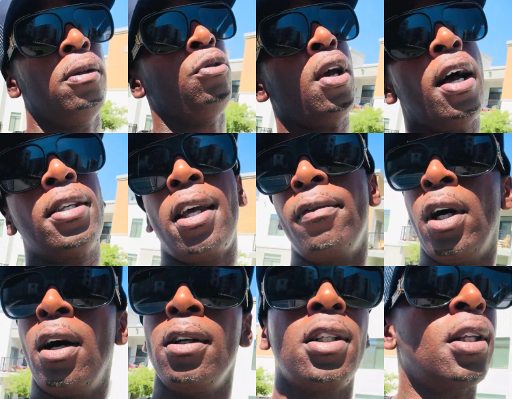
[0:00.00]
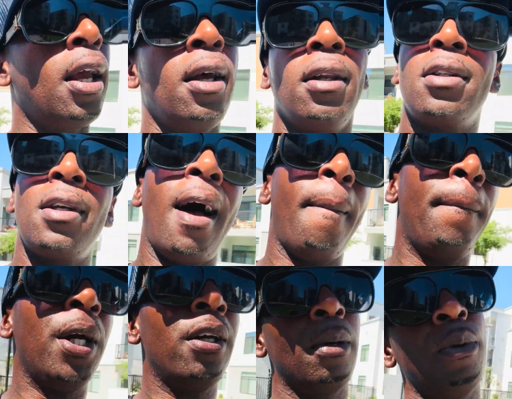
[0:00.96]
You guys have to understand, listen, I've
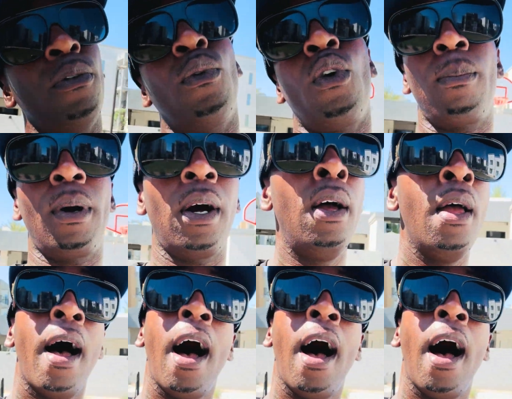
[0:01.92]
been there before, bro.